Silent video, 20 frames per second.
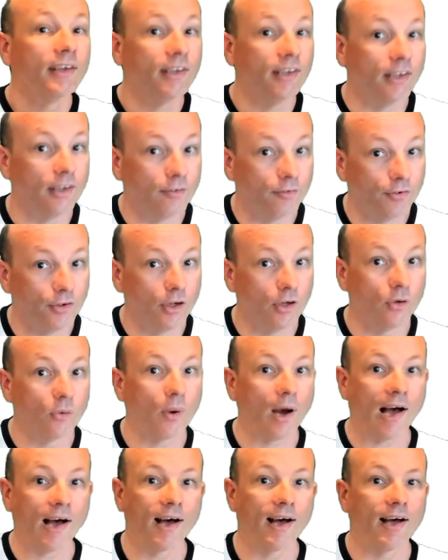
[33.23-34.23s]
If you
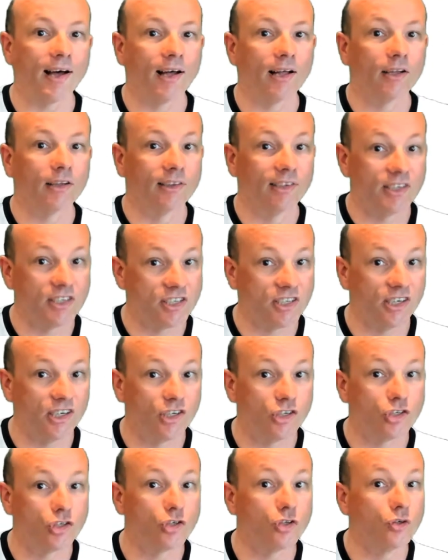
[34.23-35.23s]
are
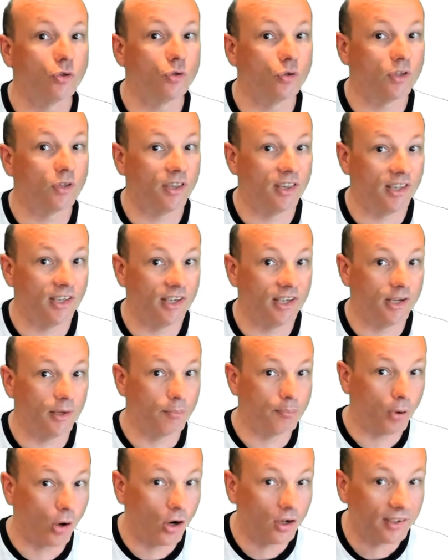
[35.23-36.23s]
listening to
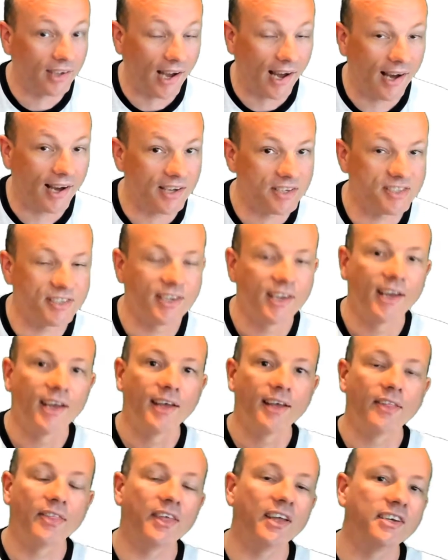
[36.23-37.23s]
the podcast,
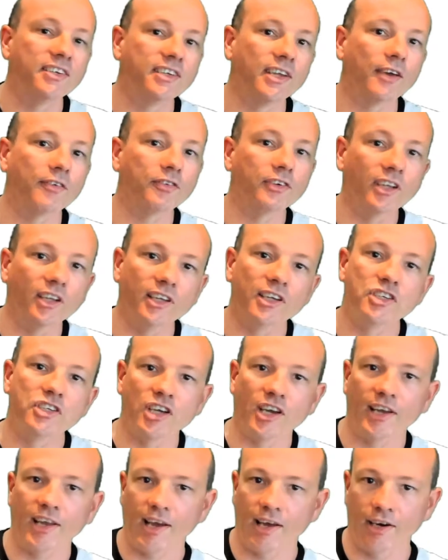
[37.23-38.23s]
then definitely
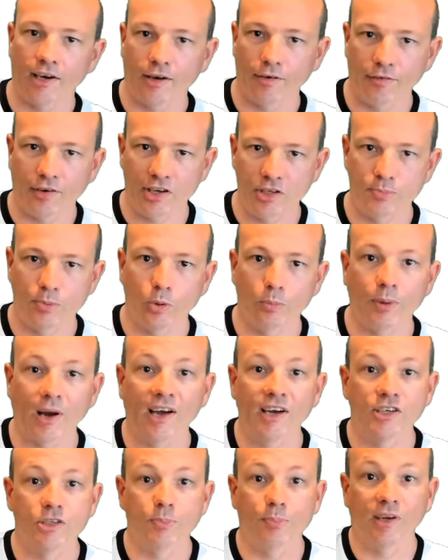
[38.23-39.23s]
check out our Facebook
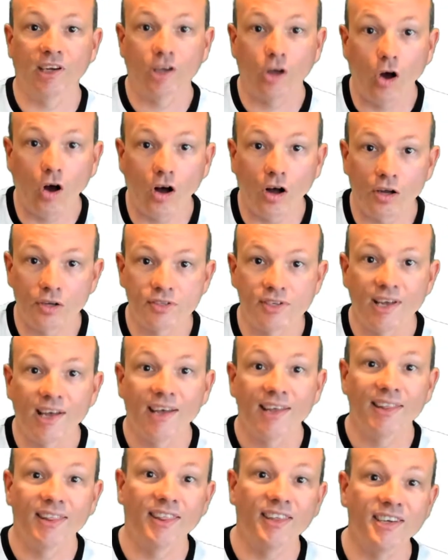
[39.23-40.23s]
page, because
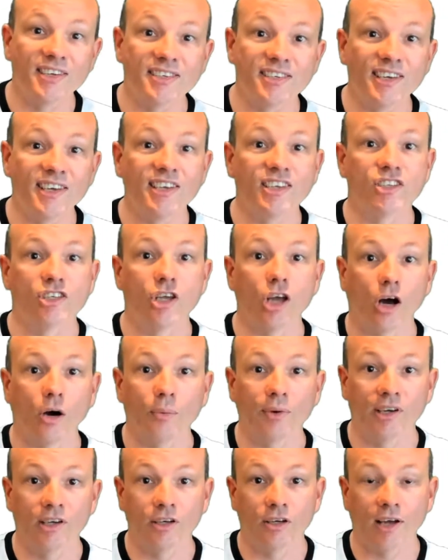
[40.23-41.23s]
this is
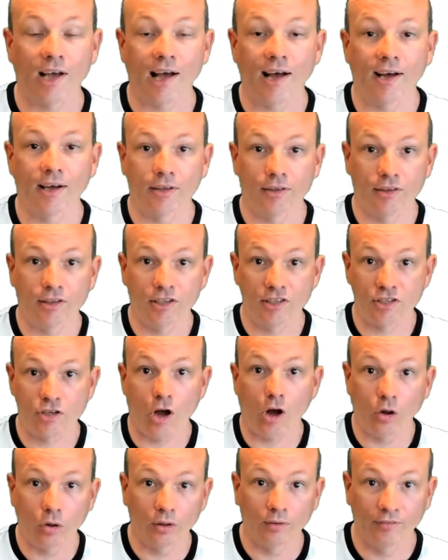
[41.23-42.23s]
going, this
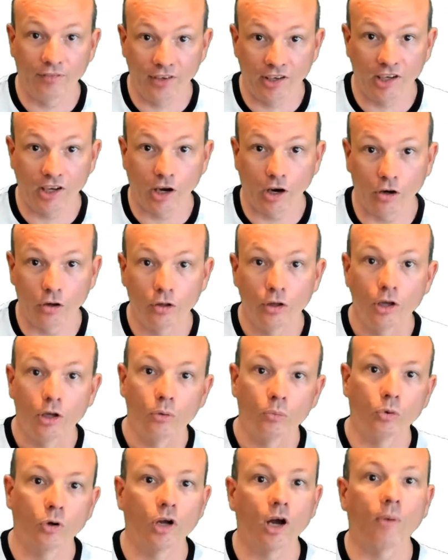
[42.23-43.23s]
whole video
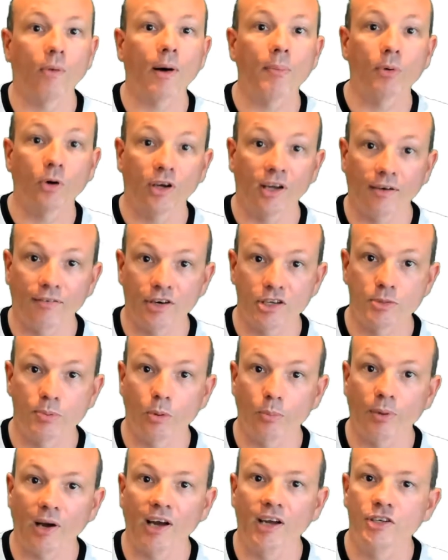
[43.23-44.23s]
will go up on our
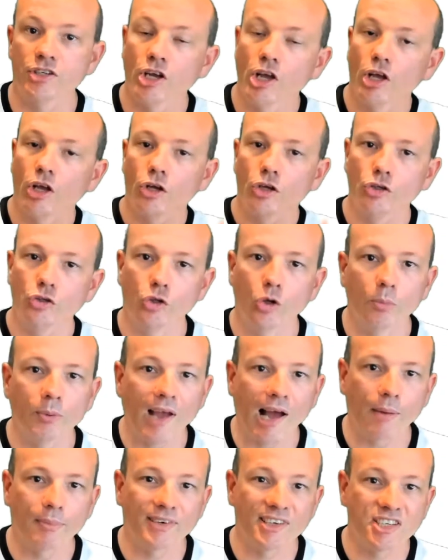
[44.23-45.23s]
Facebook page. You'll be
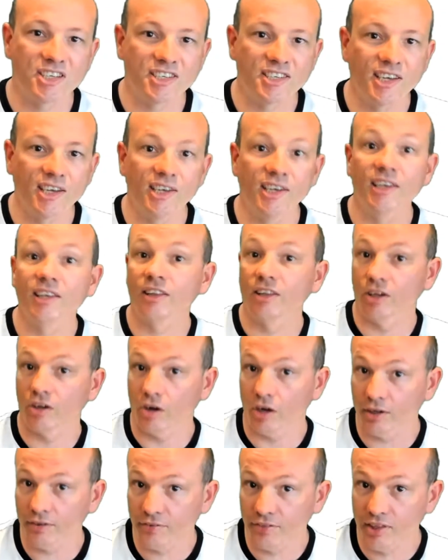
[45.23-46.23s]
able to see the
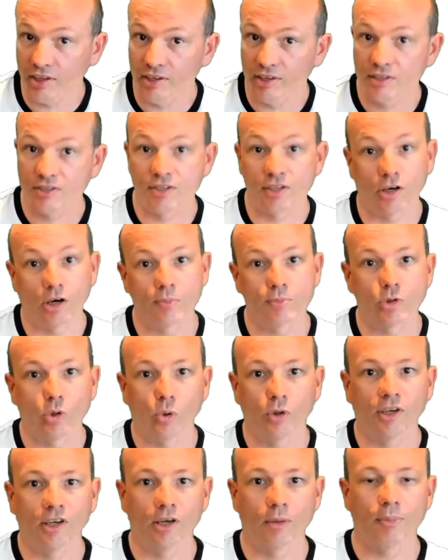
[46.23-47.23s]
kind of things that I'm
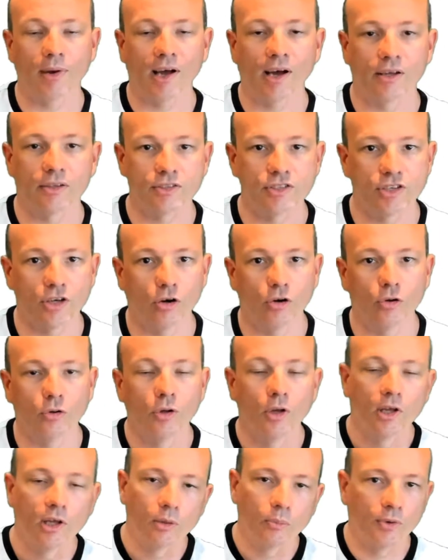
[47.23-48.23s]
talking about. So
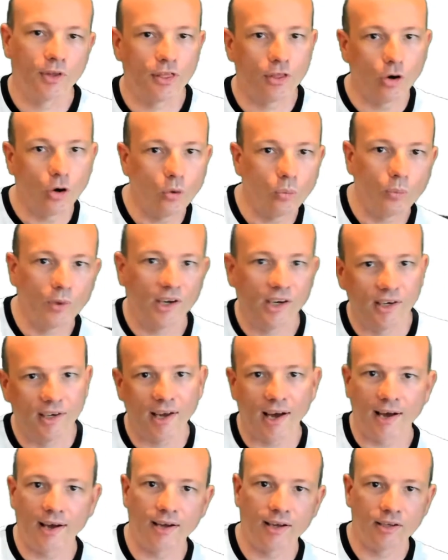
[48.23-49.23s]
we thought we'd,
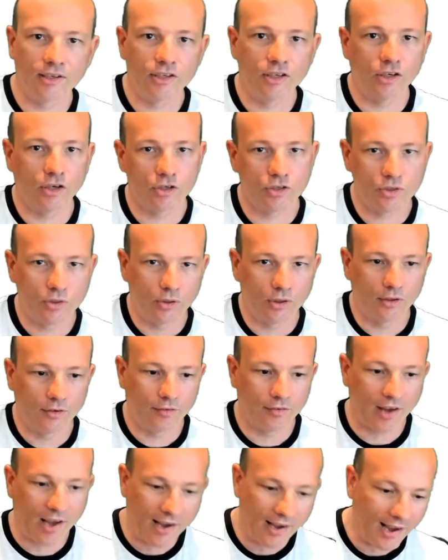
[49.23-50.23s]
up
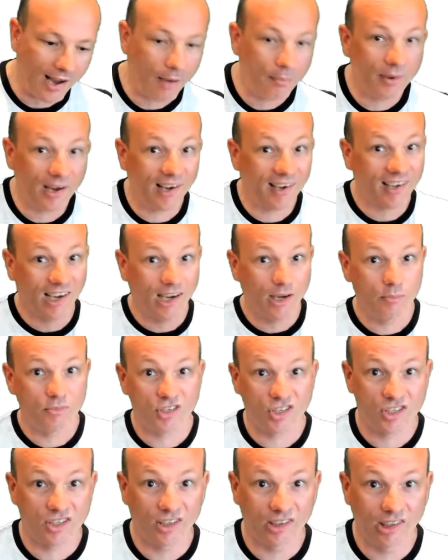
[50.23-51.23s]
our game
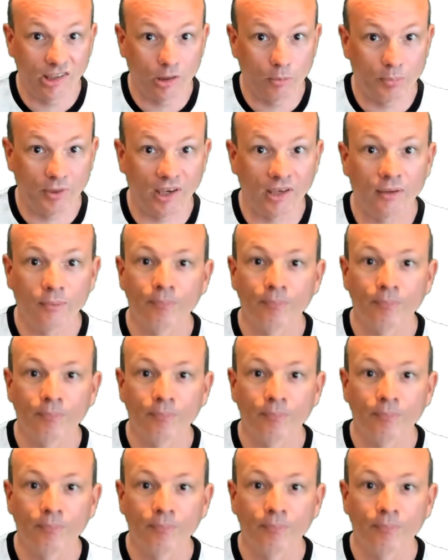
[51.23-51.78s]
just a little bit.